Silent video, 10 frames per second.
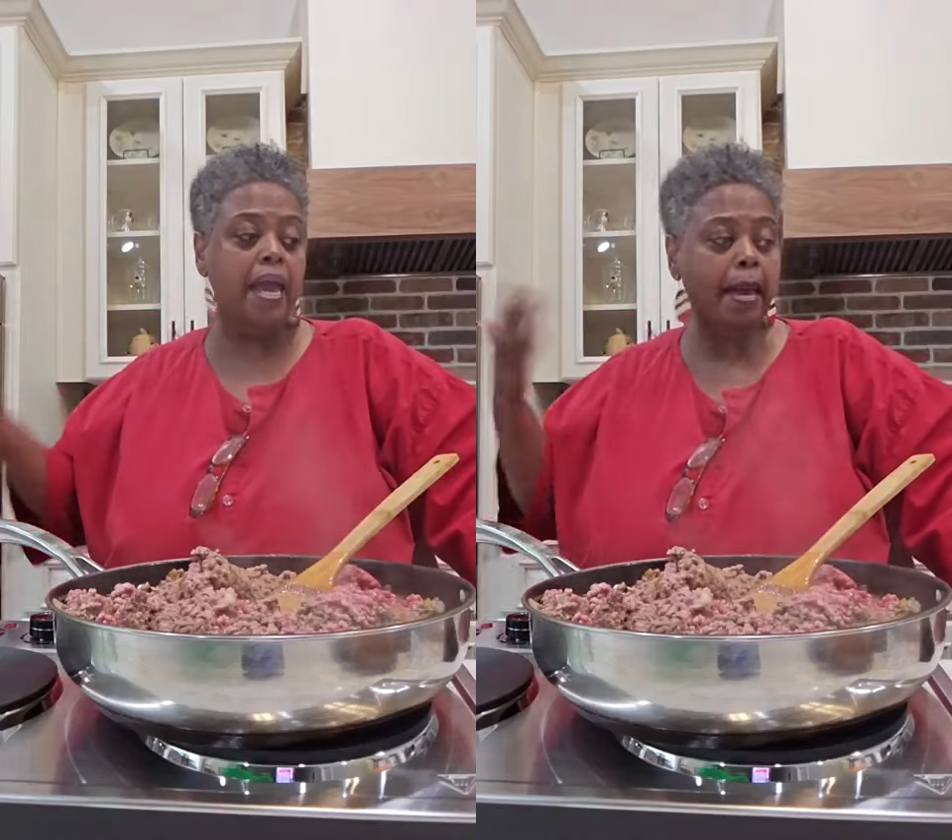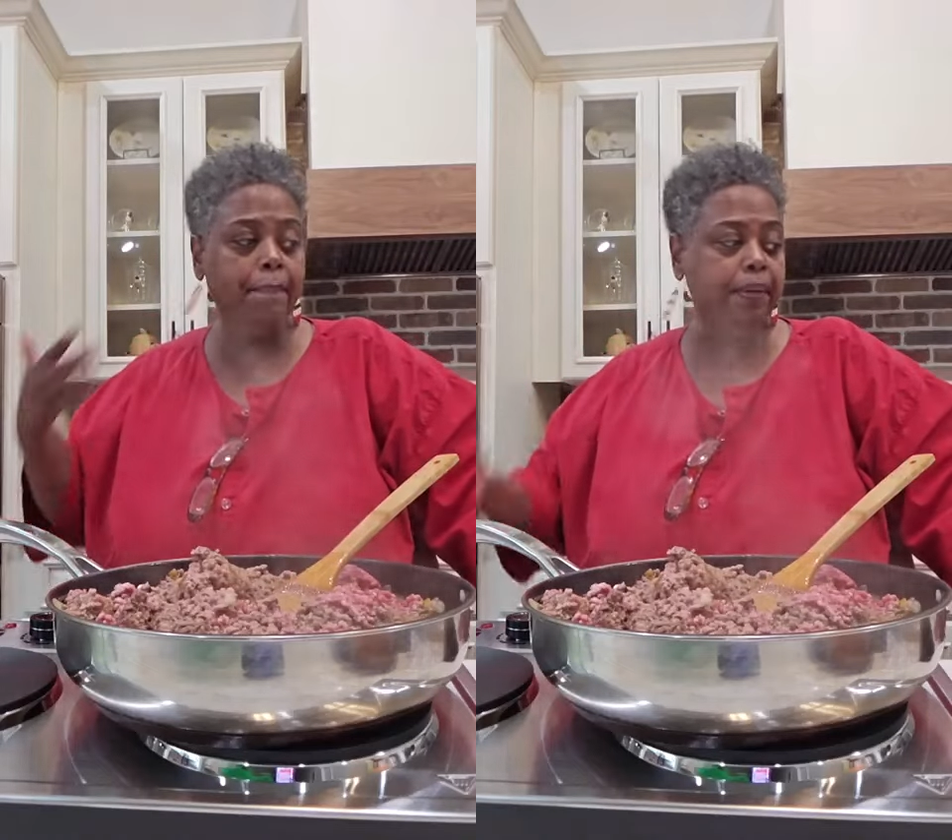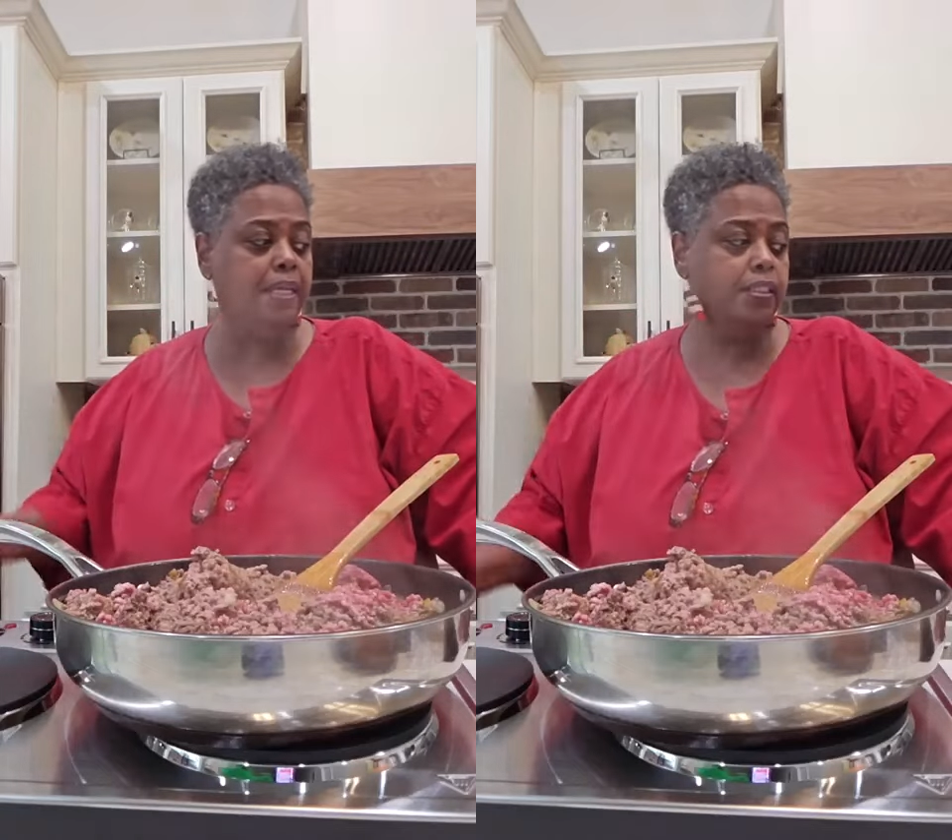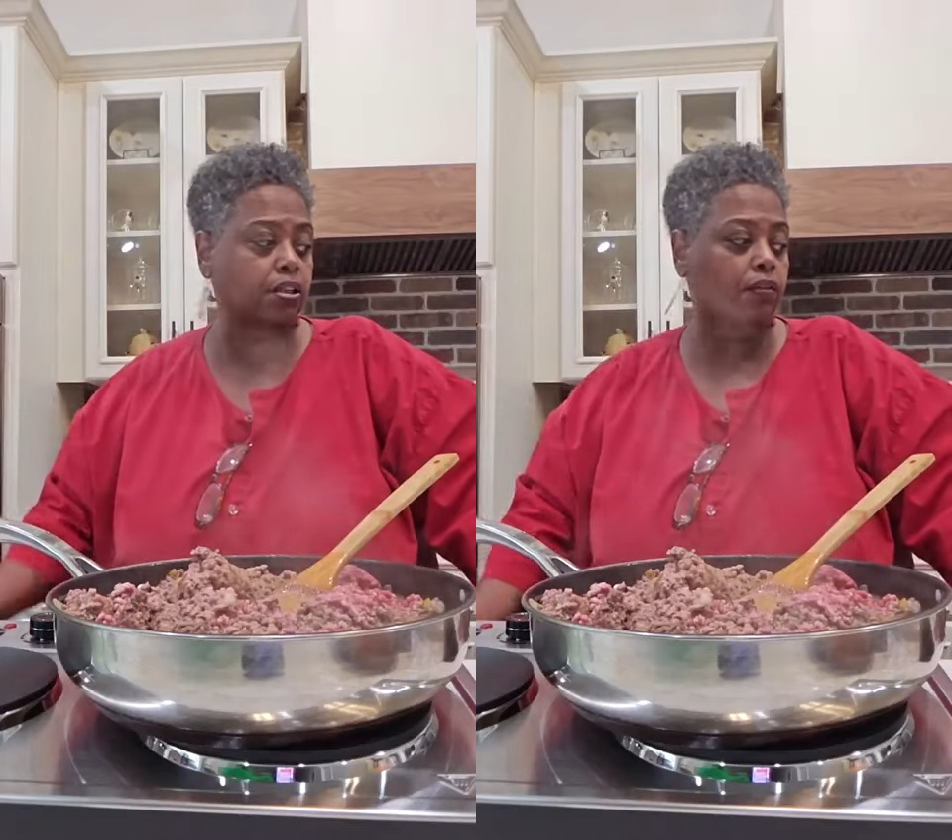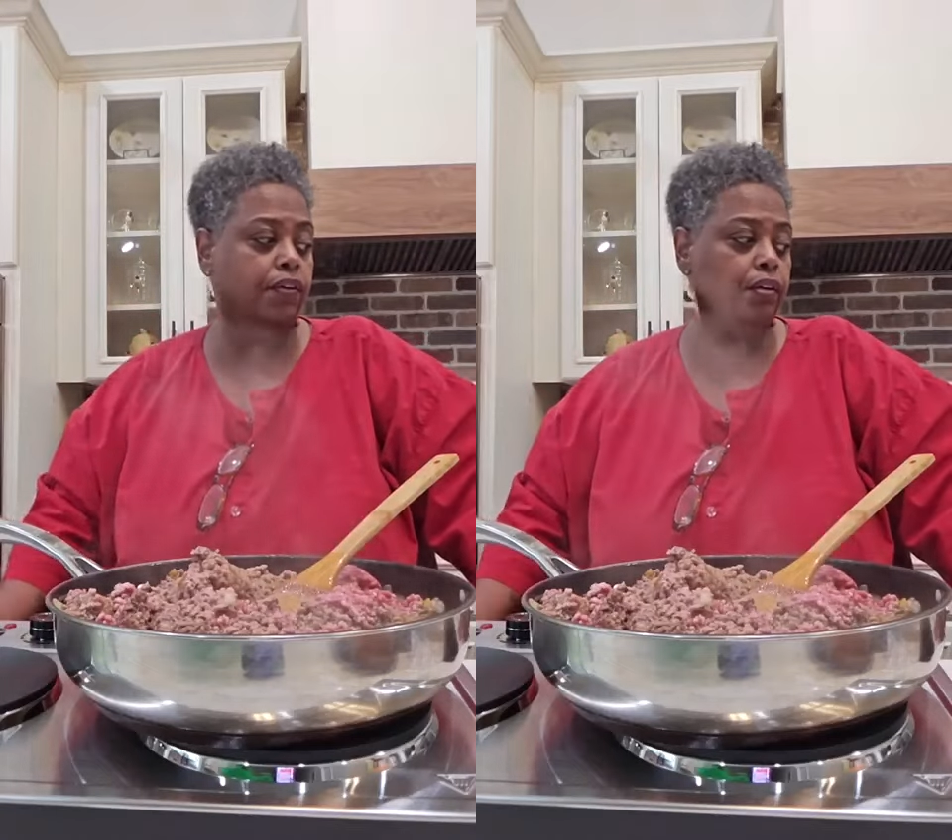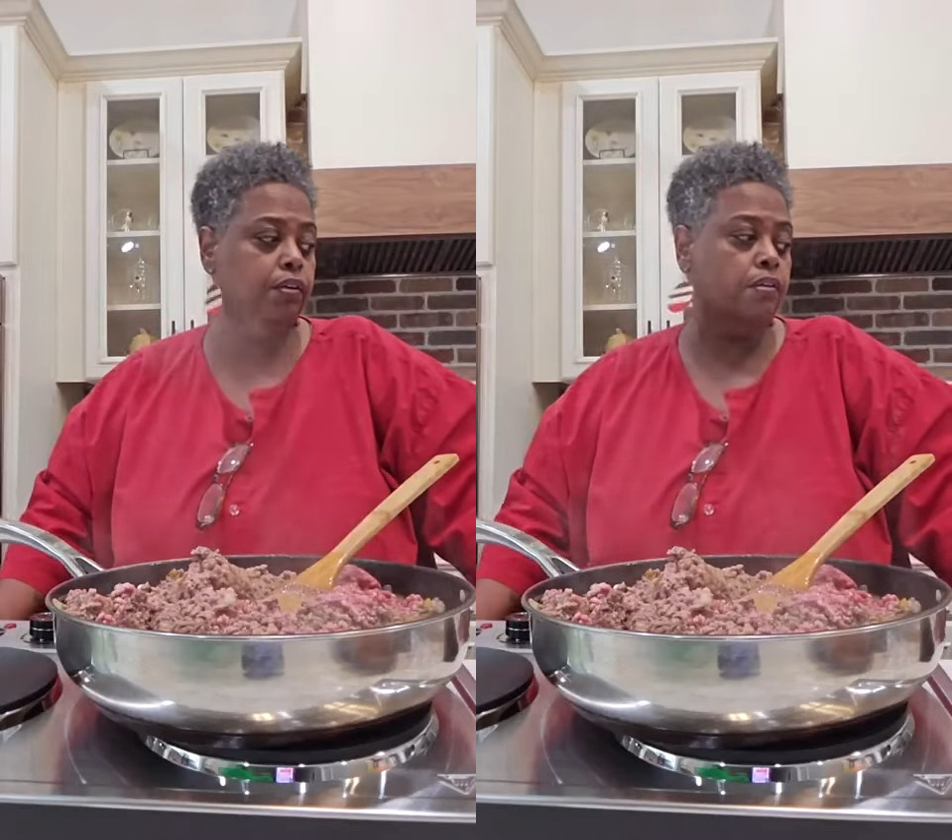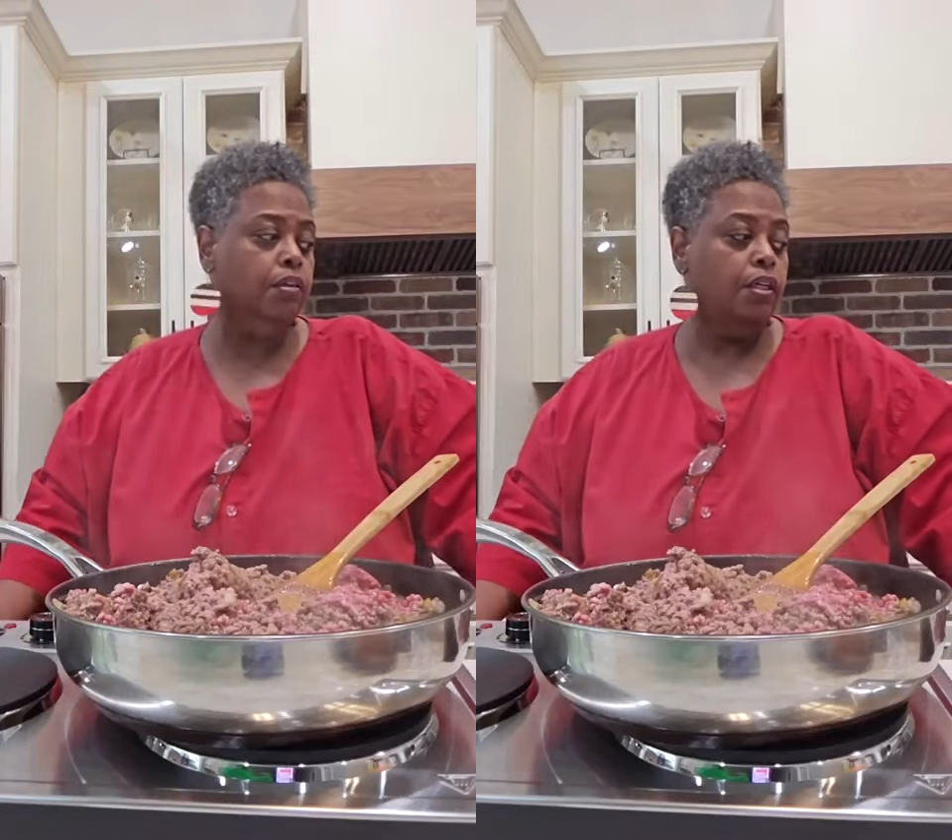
had peace over him.